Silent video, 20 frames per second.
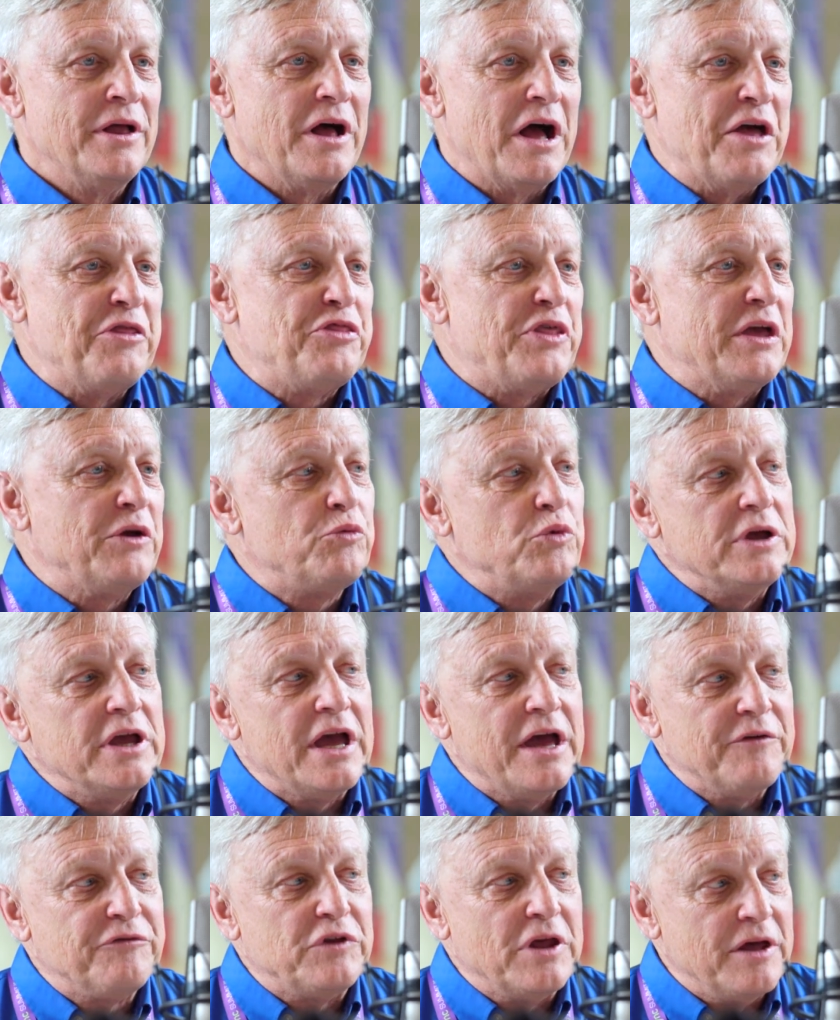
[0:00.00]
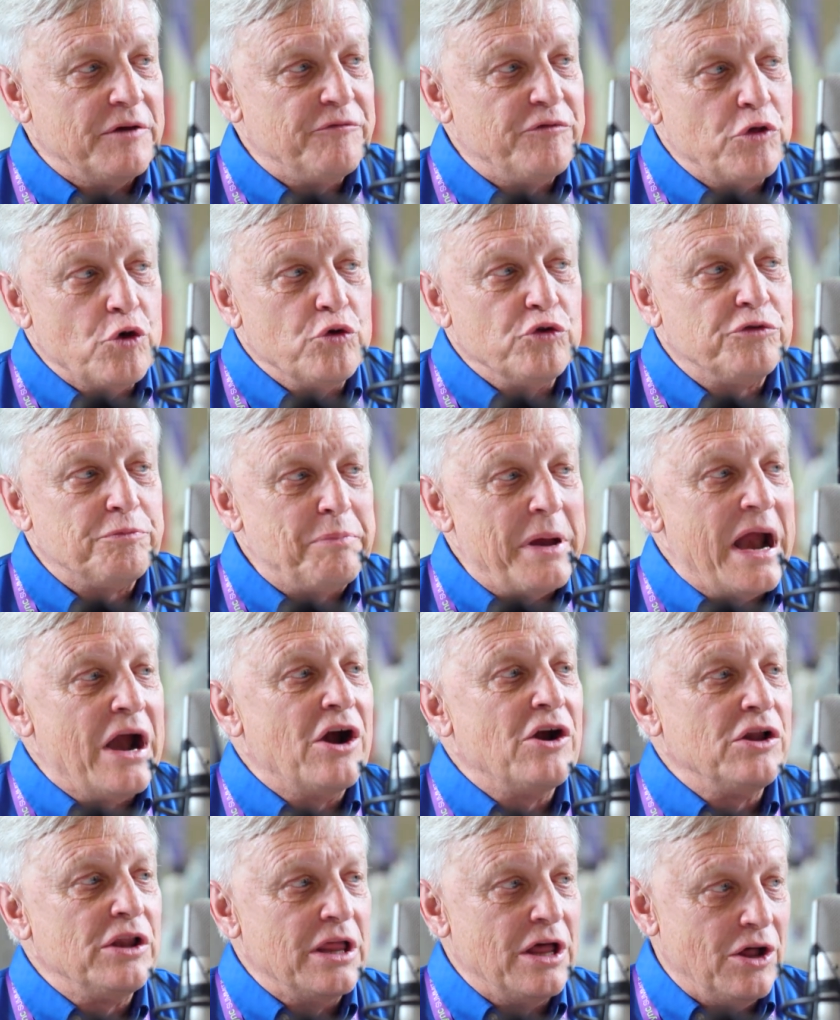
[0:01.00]
I think we have to have those
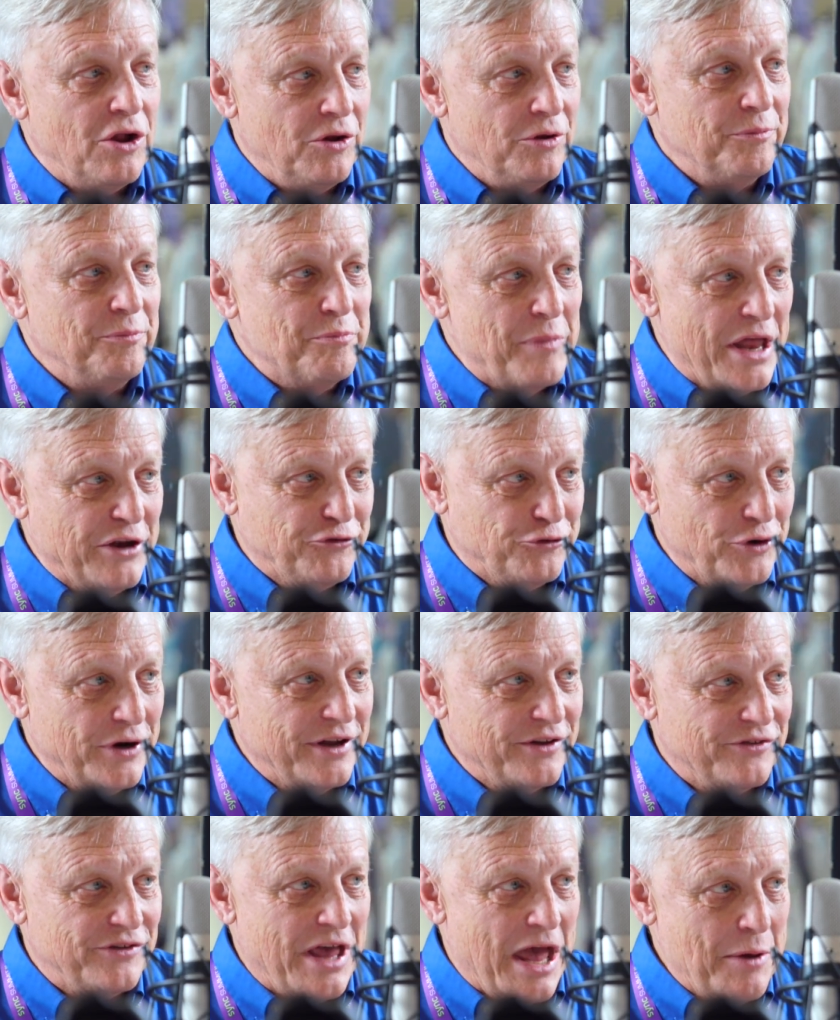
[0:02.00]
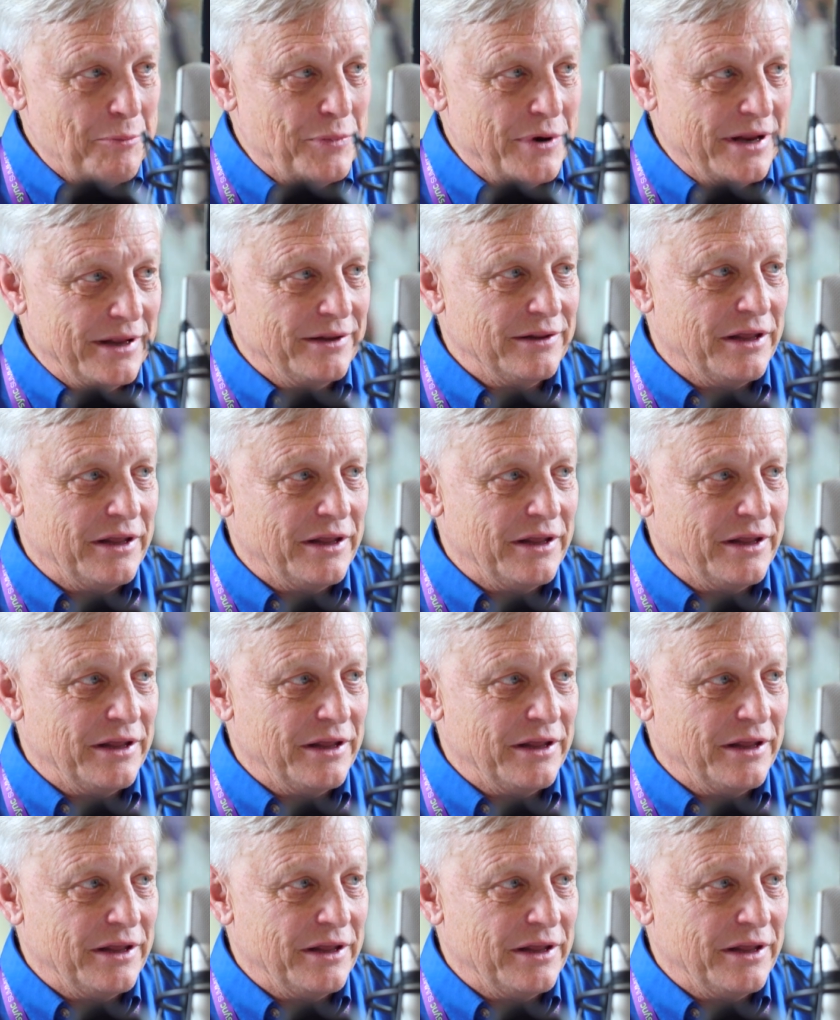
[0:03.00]
parallel metrics happening.